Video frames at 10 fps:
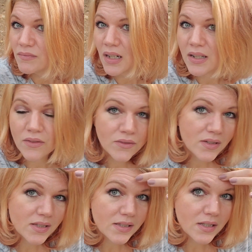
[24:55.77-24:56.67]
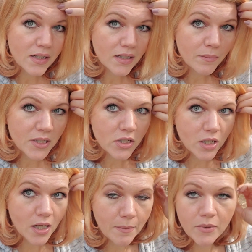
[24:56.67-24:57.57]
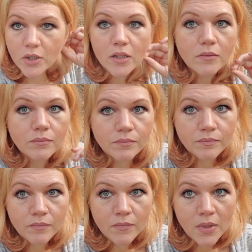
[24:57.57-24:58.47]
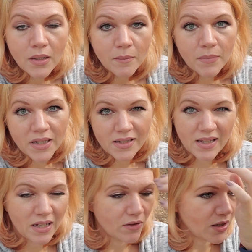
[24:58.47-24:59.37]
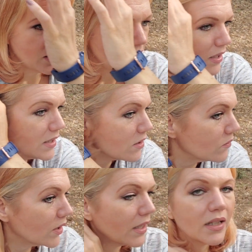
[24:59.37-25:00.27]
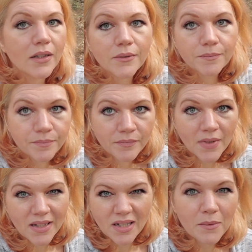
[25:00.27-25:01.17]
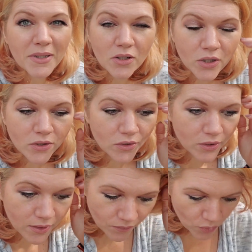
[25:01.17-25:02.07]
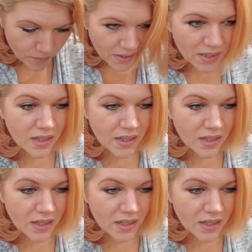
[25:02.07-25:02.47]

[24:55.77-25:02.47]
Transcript: and stuck in a bunch of copper. But it's the haircut that I don't like. I can hear my daughter looking for me.